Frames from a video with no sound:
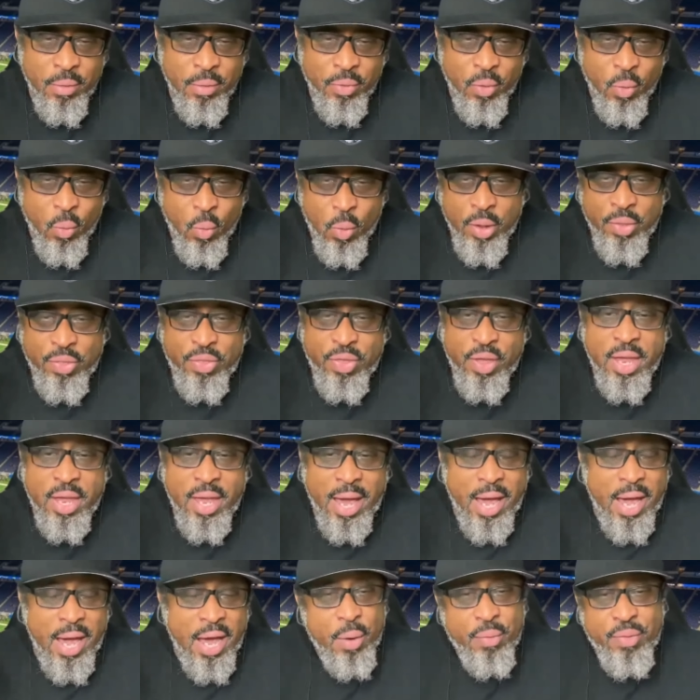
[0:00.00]
The one thing
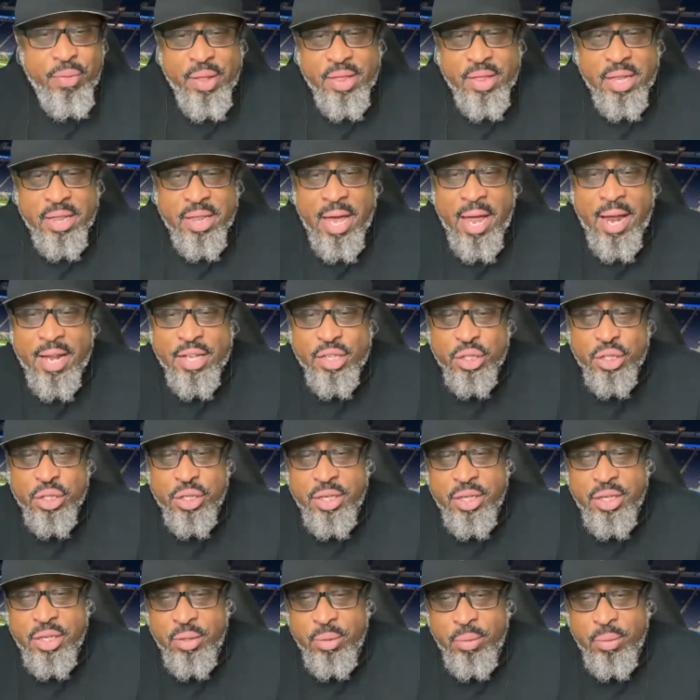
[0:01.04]
I don't think the Lions
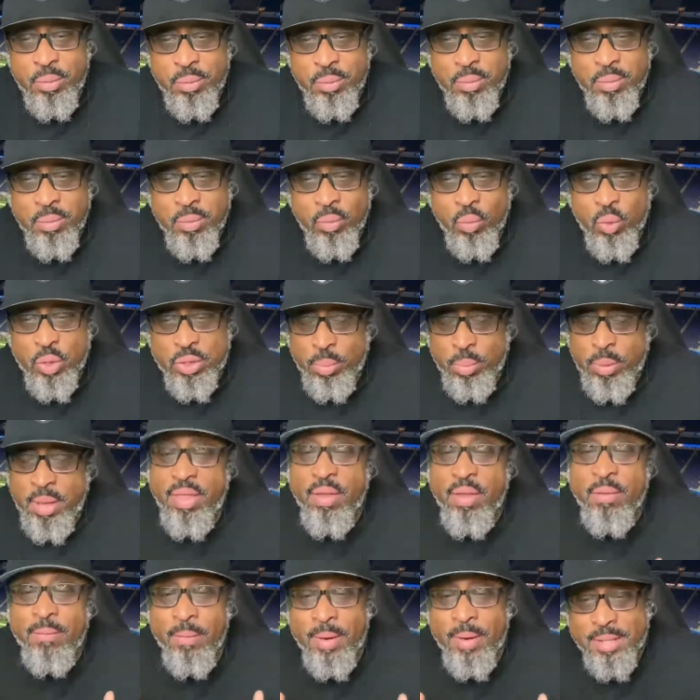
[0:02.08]
could do was play
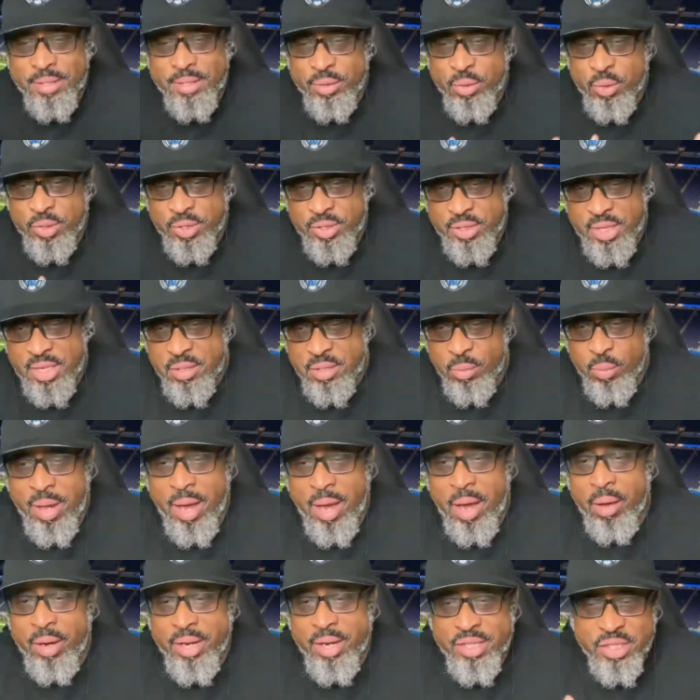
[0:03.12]
the rest of the season
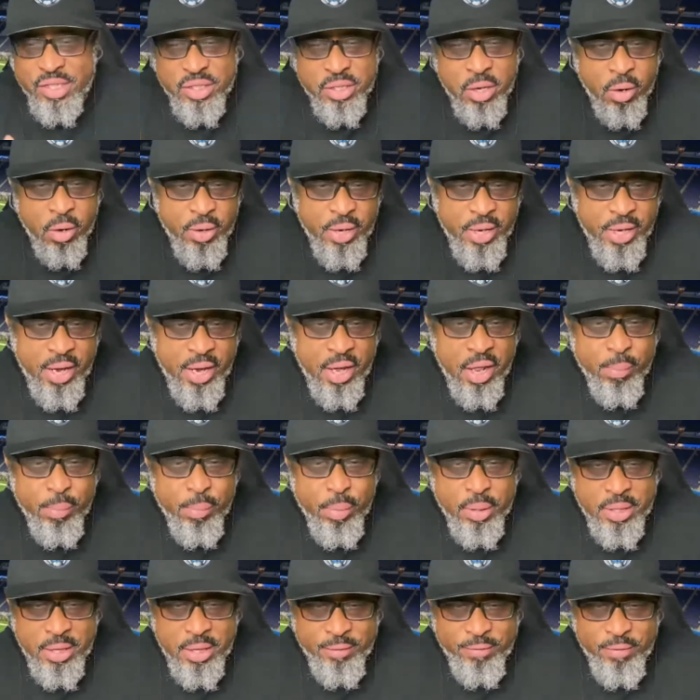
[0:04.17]
without a starting
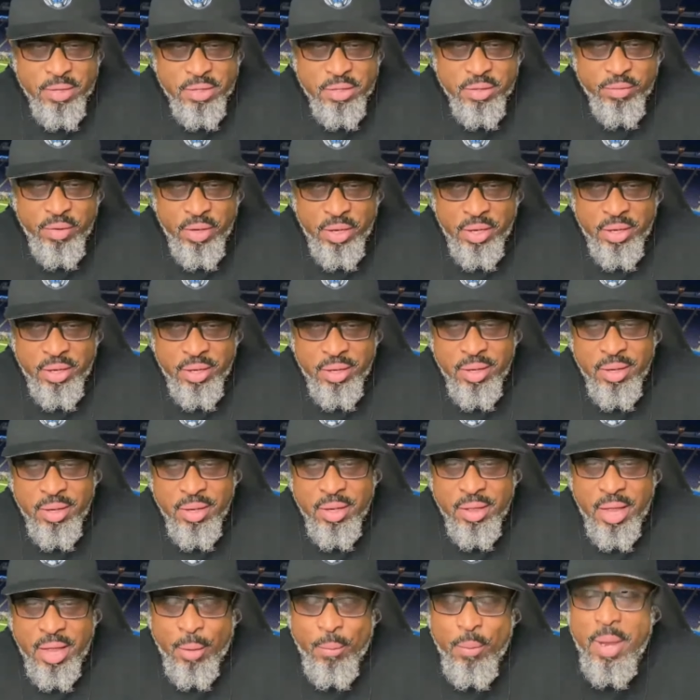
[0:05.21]
caliber defensive end.
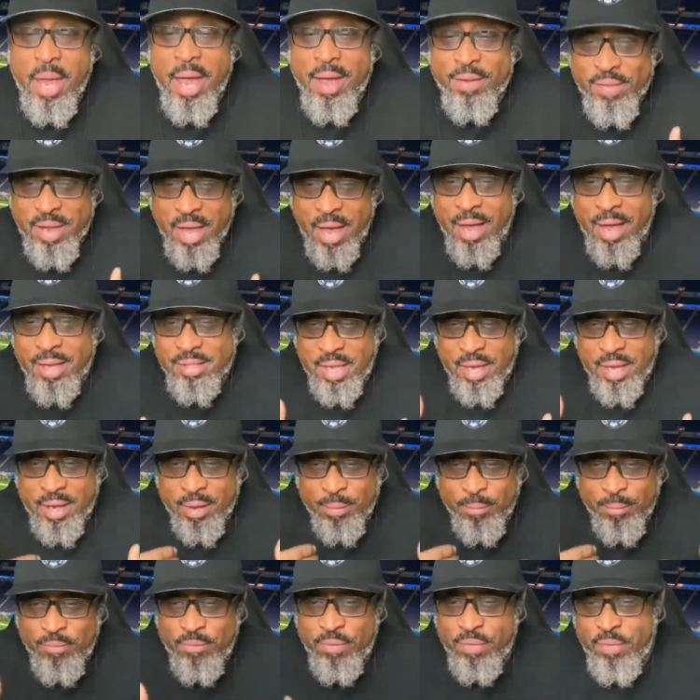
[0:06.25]
Like, we have guys that
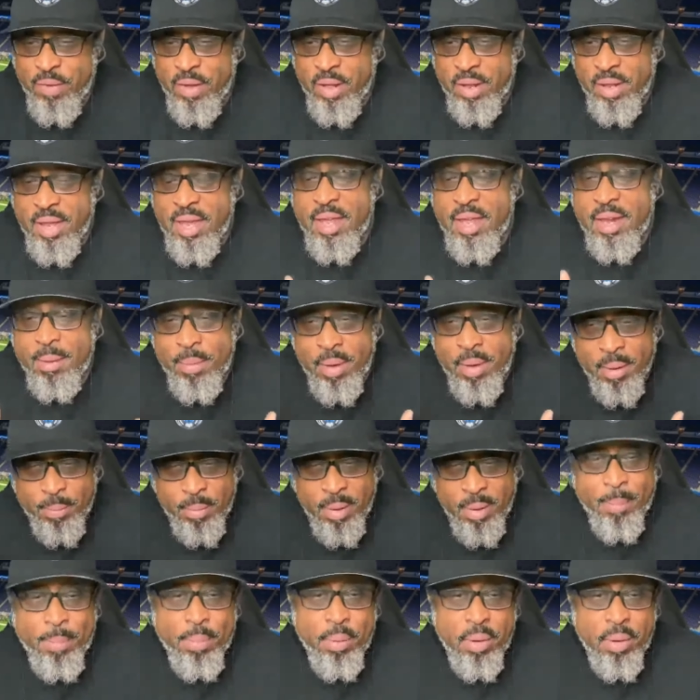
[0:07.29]
can fill in and